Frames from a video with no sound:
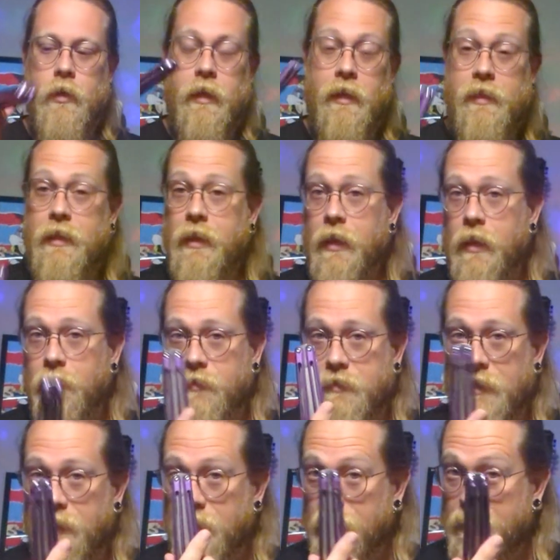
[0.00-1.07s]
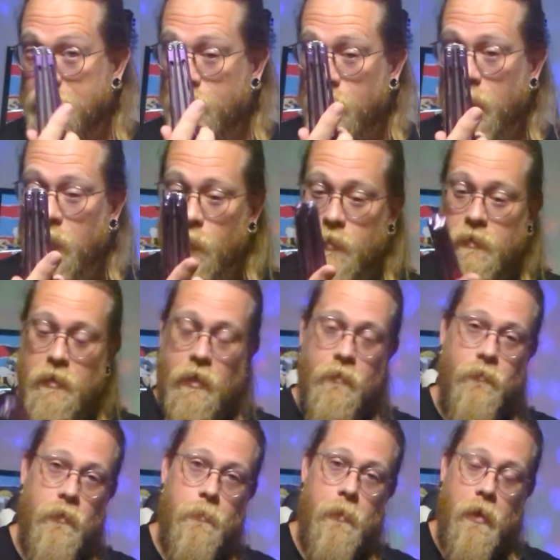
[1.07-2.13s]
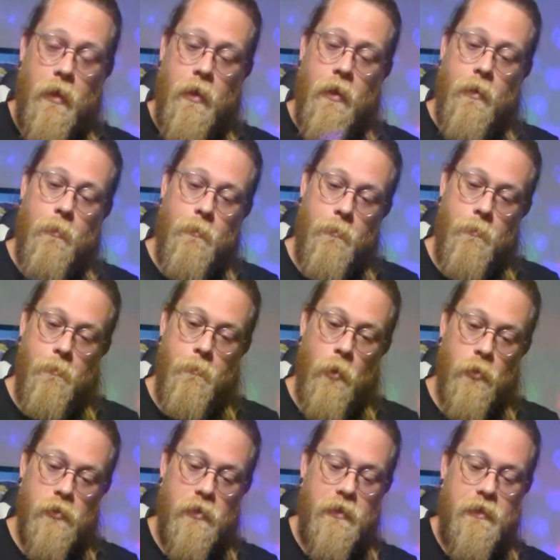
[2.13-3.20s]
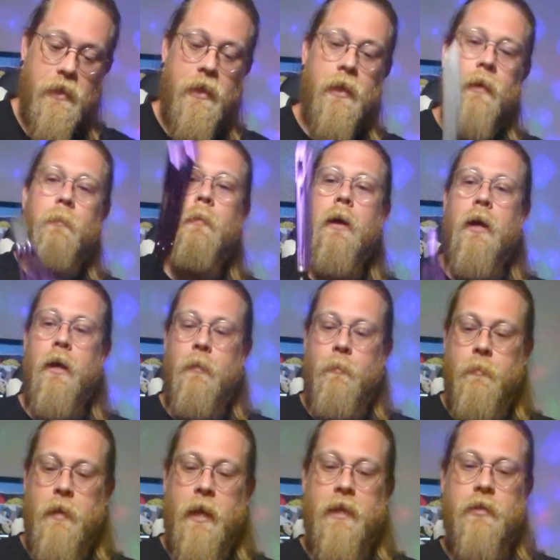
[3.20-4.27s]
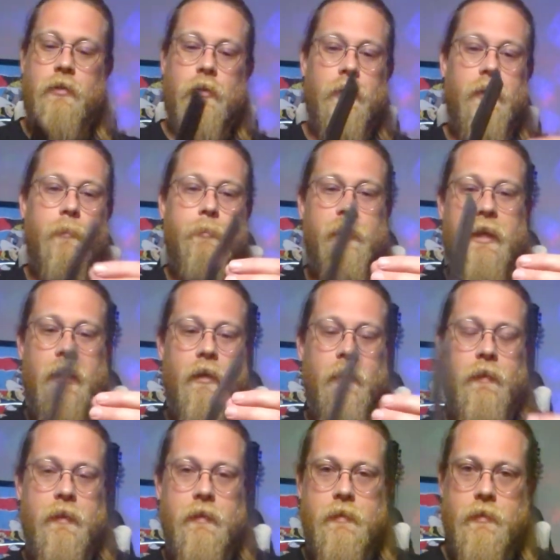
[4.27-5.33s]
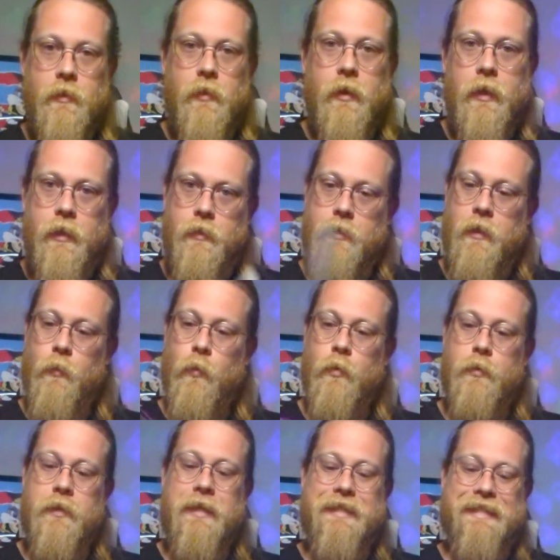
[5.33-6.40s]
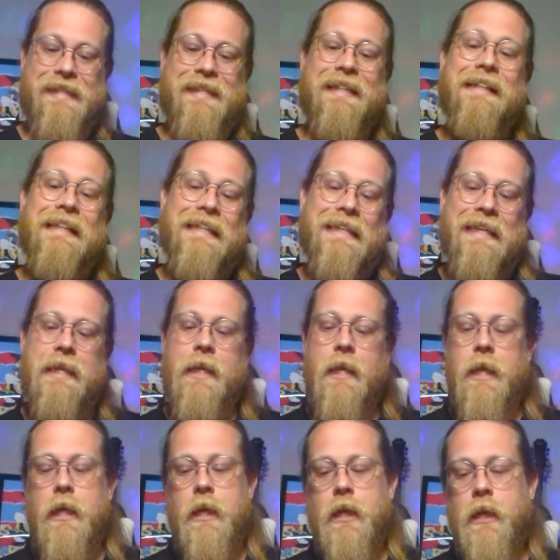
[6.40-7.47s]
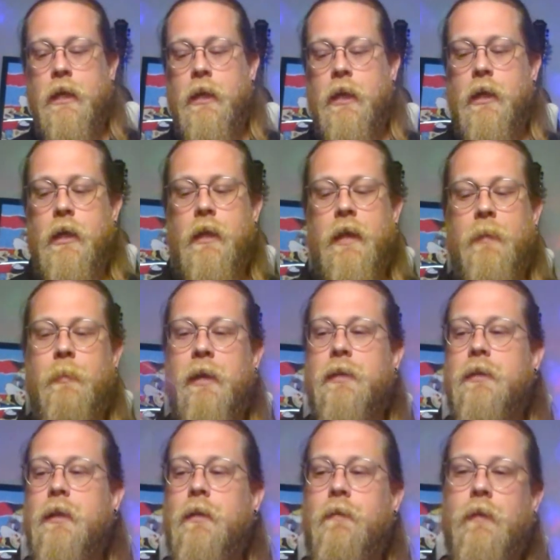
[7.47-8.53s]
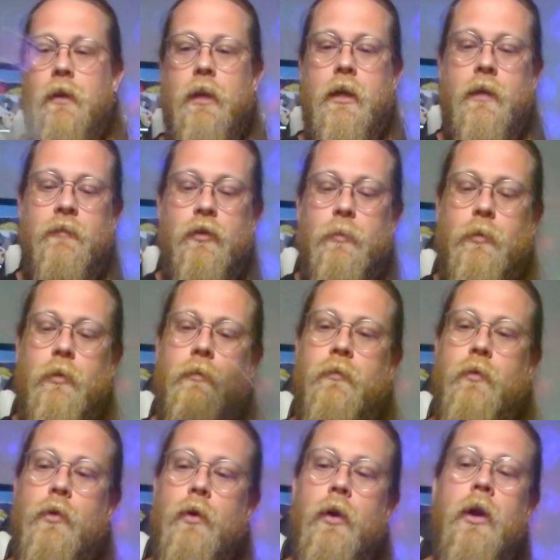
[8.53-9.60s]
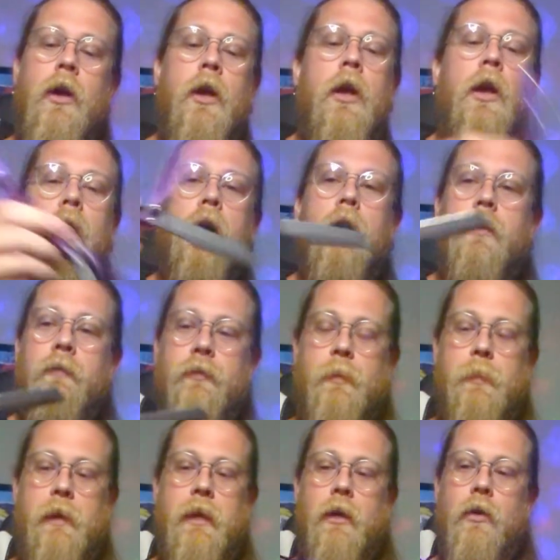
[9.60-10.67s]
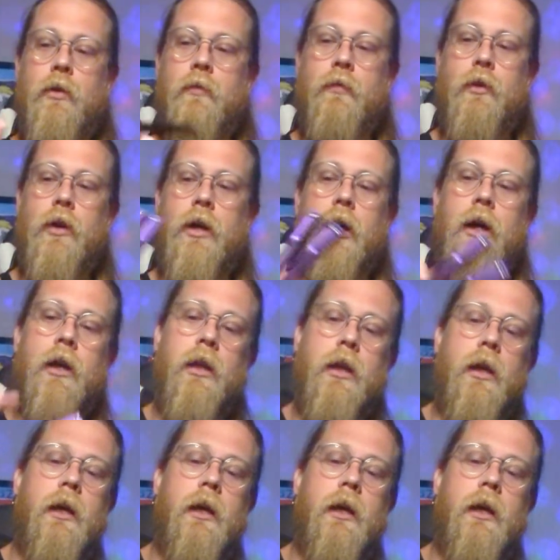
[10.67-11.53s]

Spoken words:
And I think I even said that this is one of the ones that I flip most of the time. I dulled the blade on this, so I won't get cut. And that makes it very comfortable for flipping overall.